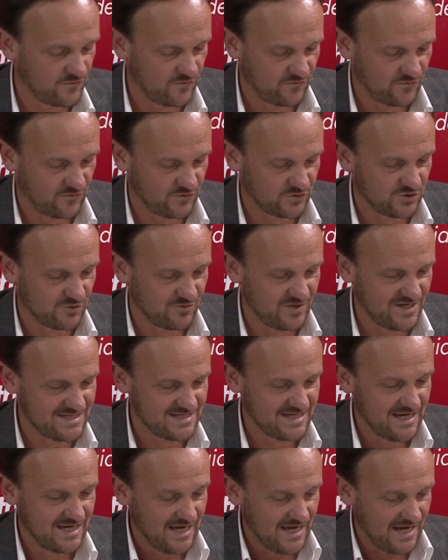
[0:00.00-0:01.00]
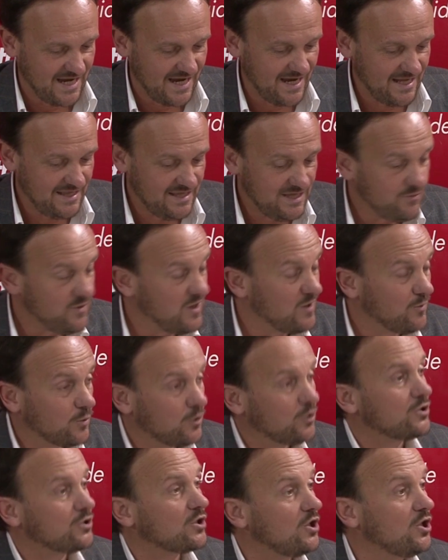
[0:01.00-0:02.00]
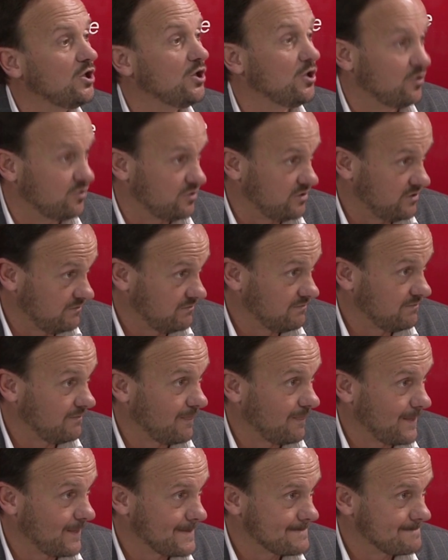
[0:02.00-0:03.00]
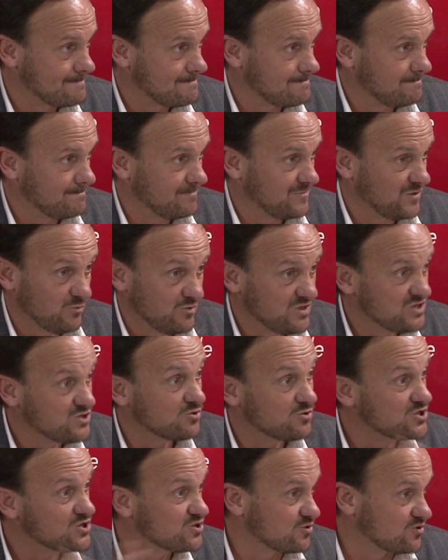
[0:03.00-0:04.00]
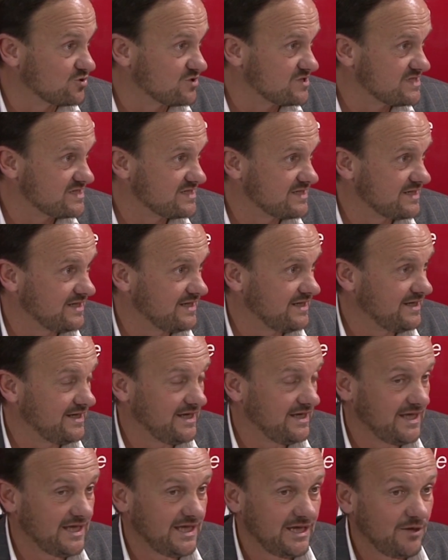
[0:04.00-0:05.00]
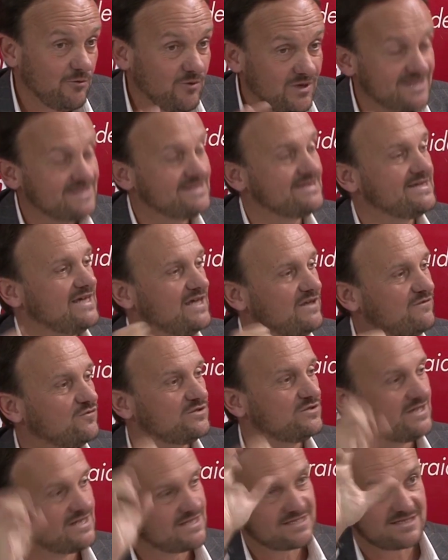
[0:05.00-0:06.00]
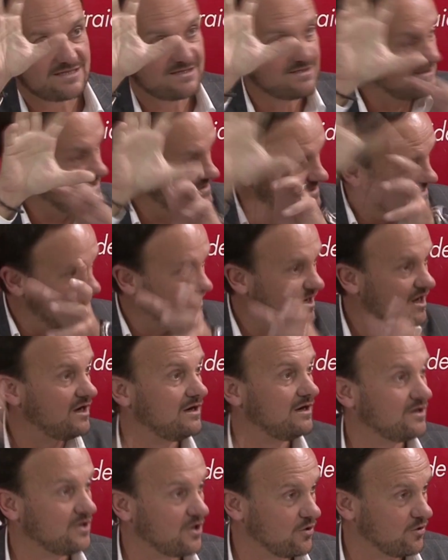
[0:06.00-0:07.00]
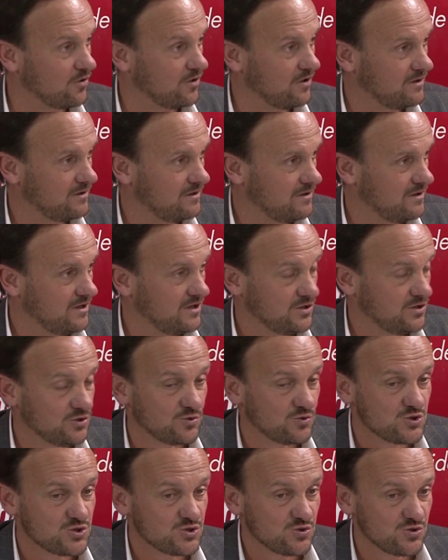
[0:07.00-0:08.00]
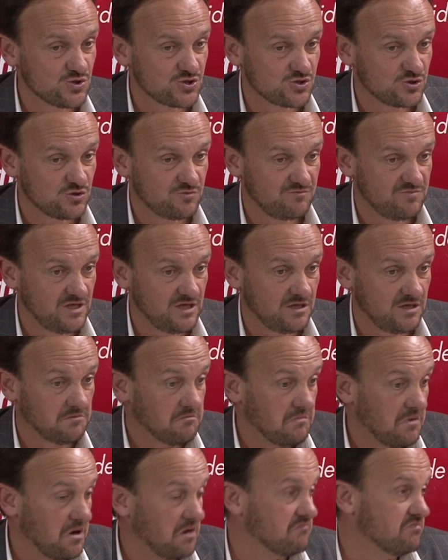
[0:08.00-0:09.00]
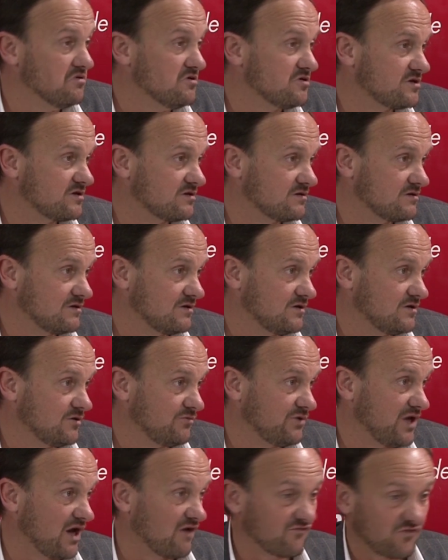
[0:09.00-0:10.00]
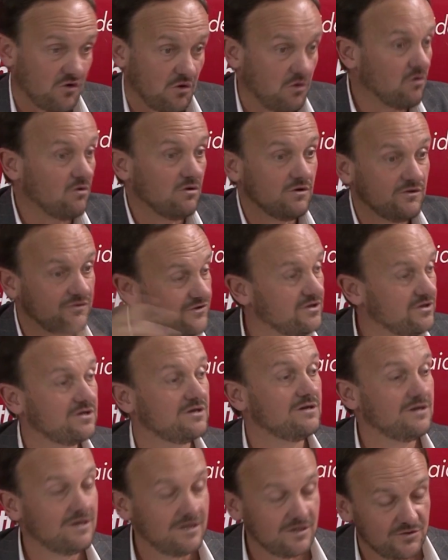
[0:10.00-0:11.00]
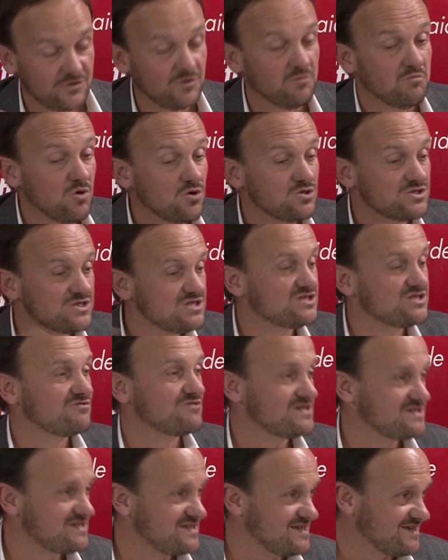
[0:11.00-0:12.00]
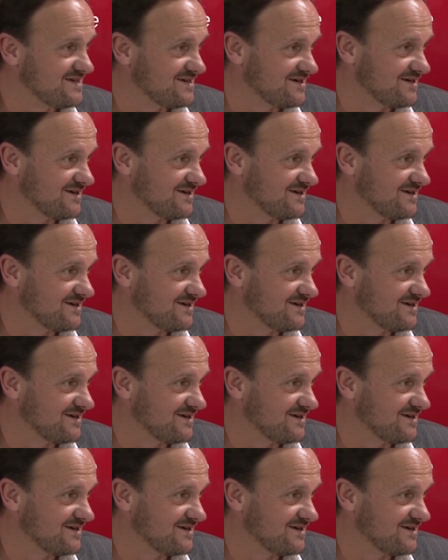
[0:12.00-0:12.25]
the rest, and he will work alone with the resource he will take for that goal. The resource could be a book. We have all the most interesting